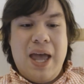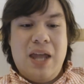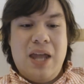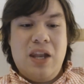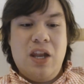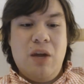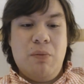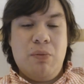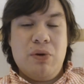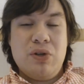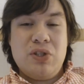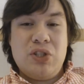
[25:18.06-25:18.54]

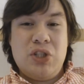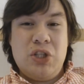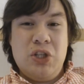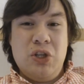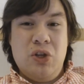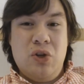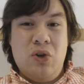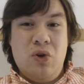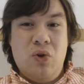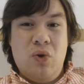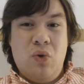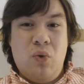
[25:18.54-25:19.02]
At number
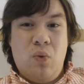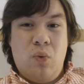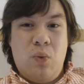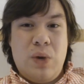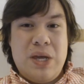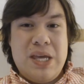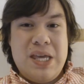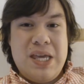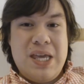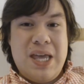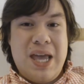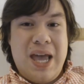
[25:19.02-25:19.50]
two,
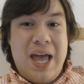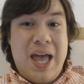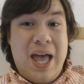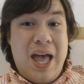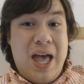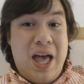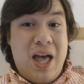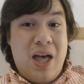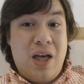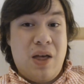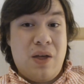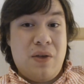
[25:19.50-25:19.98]
we
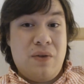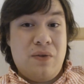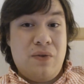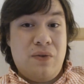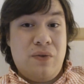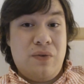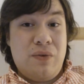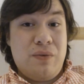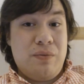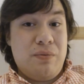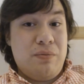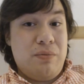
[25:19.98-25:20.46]

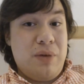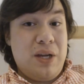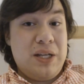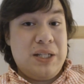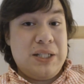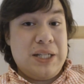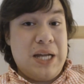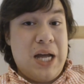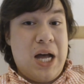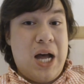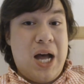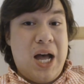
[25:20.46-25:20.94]
have a
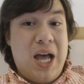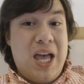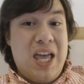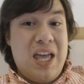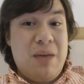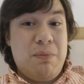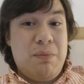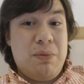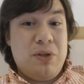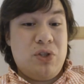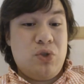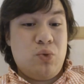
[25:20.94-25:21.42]

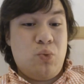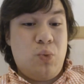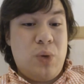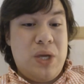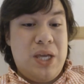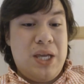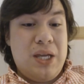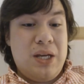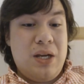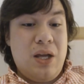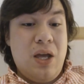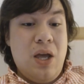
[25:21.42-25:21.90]
tie
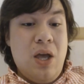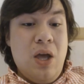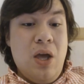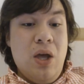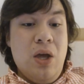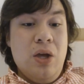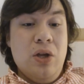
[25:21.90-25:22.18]
between